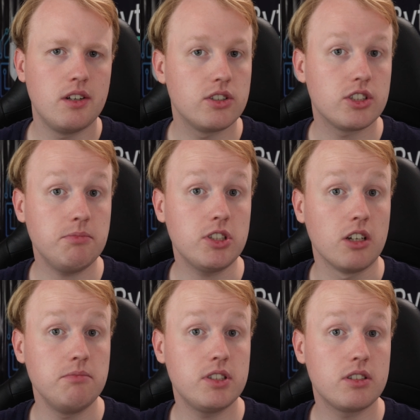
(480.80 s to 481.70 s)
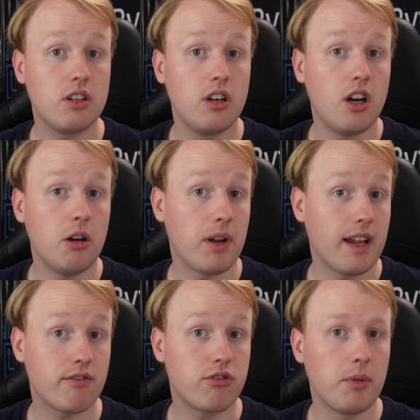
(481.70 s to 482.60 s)
Sometimes I'm
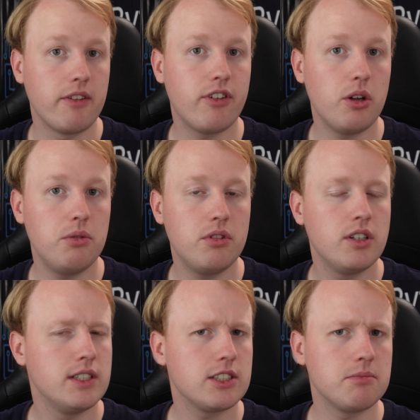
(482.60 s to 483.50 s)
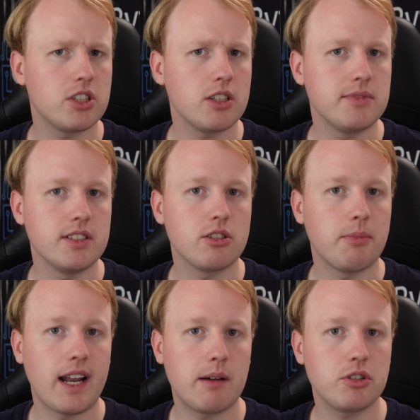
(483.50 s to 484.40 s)
playing from my phone, sometimes it's on
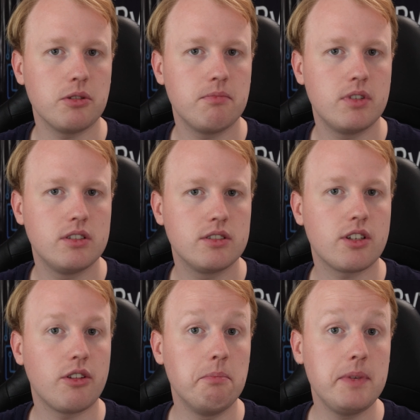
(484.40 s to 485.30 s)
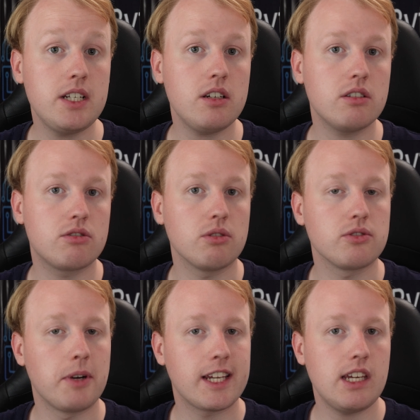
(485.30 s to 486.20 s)
my laptop. So the media controls
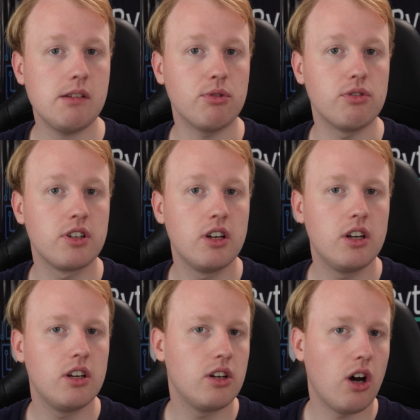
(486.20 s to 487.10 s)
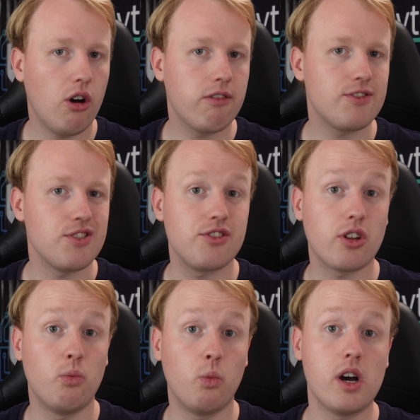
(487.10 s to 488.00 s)
on my keyboard often
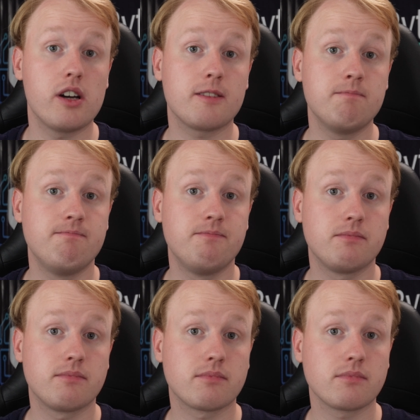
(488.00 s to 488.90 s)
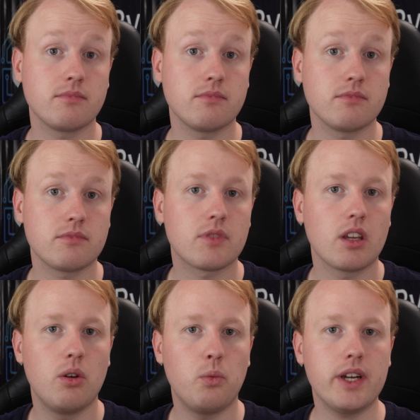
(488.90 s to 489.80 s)
don't work.
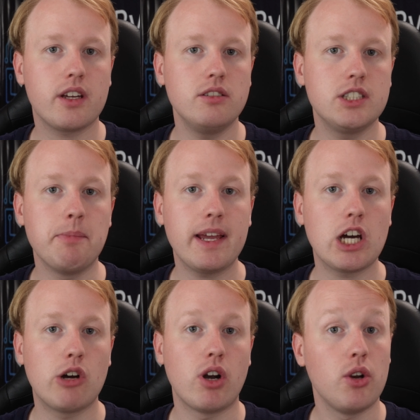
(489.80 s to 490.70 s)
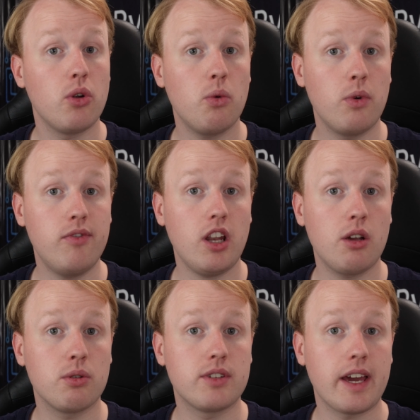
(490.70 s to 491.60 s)
We're going to make our own with the
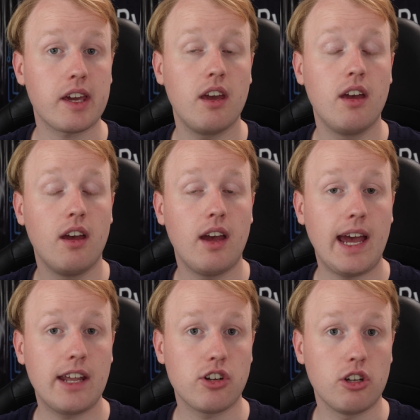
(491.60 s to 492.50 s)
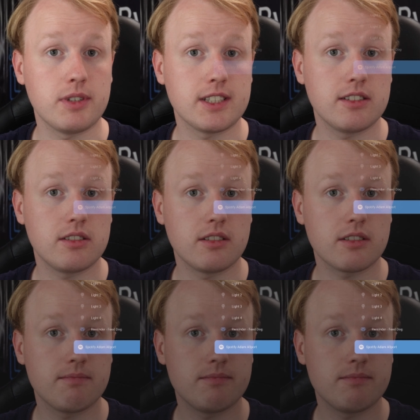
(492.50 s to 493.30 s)
LocalDeck and Home Assistant.